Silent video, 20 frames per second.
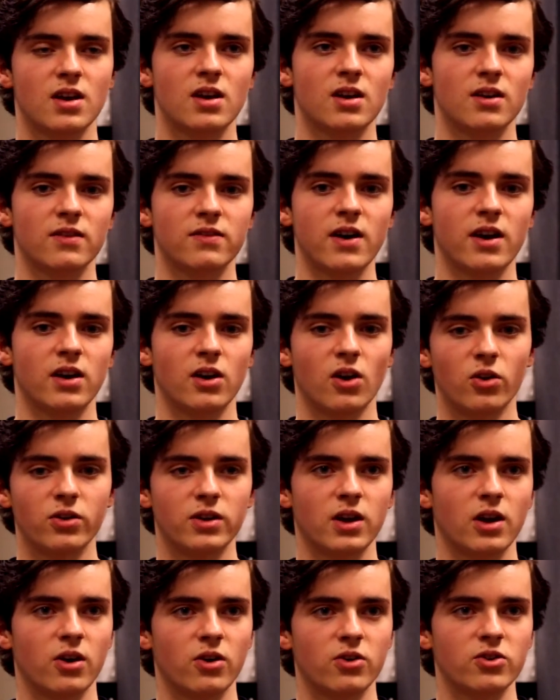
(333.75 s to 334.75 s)
finding all the
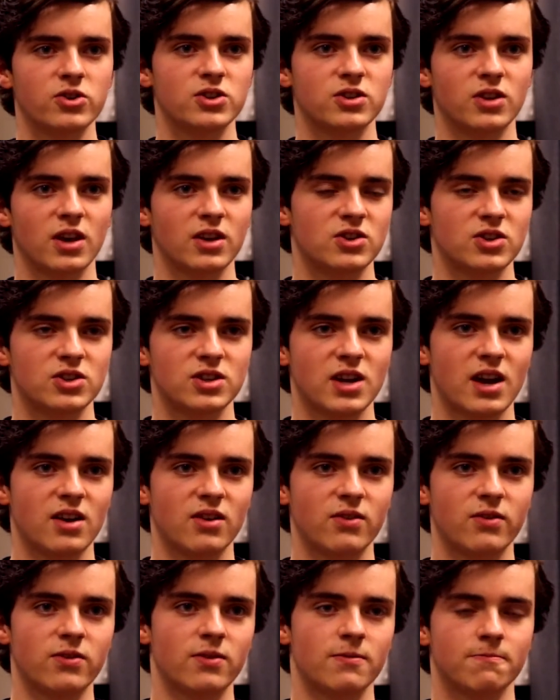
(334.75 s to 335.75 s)
errors and, like, just kind
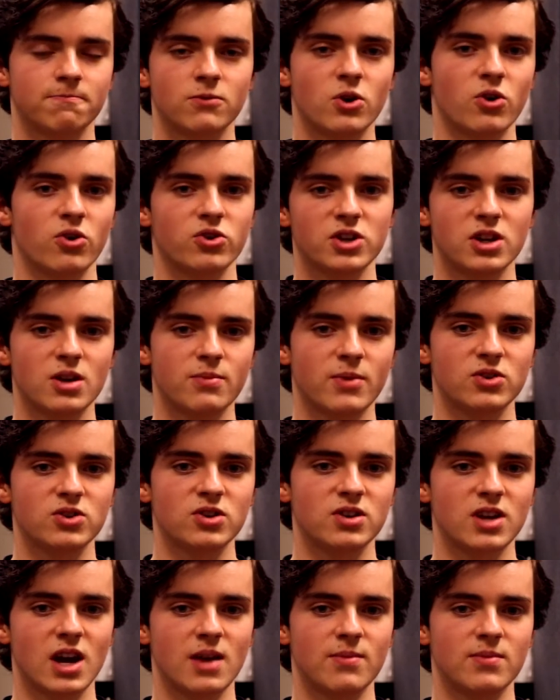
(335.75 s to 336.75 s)
of rehearsing it a bunch of
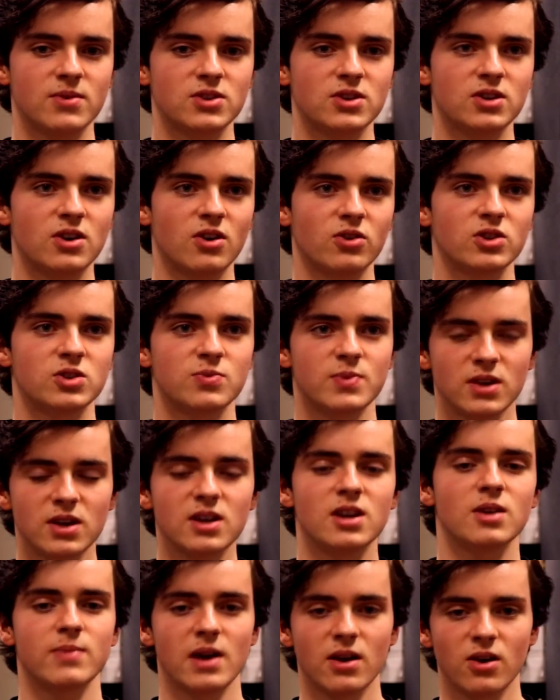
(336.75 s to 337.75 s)
times. You know, it's been
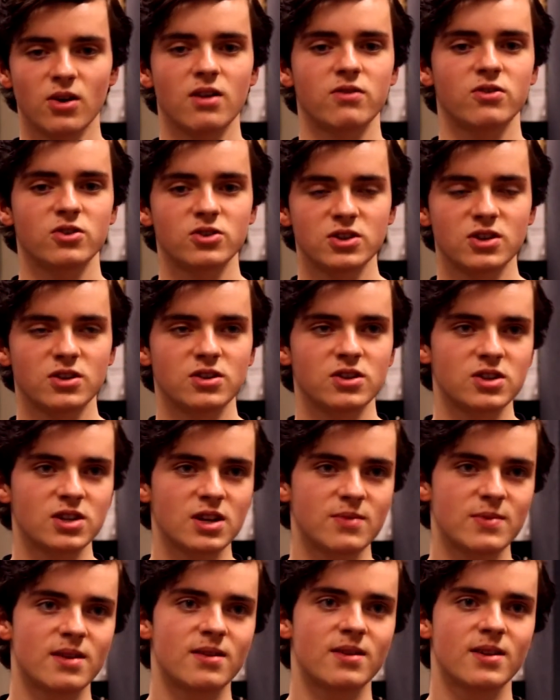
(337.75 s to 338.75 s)
getting better ever since. I
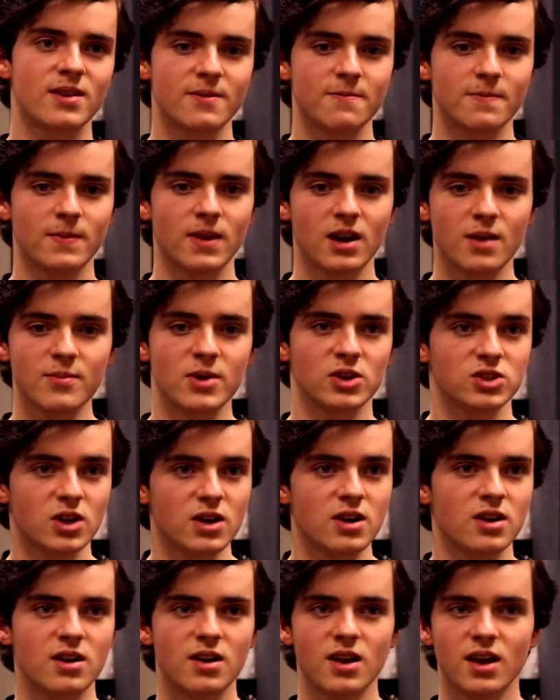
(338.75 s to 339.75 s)
mean, and I'm
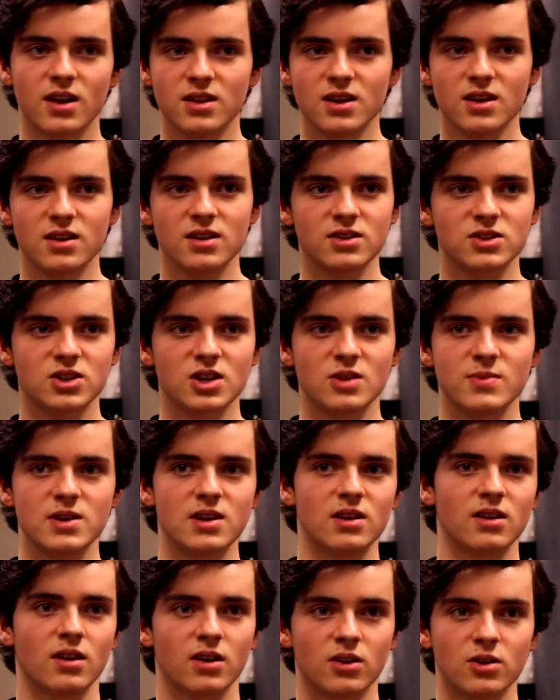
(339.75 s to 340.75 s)
excited. I think it's going to be
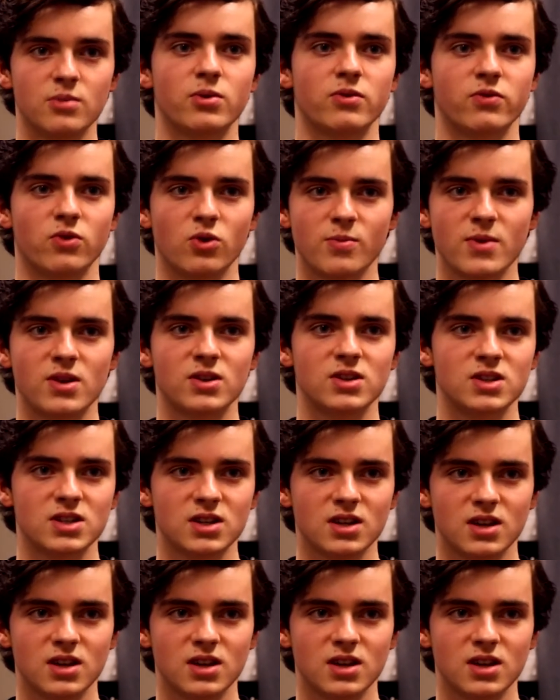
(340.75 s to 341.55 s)
a good performance.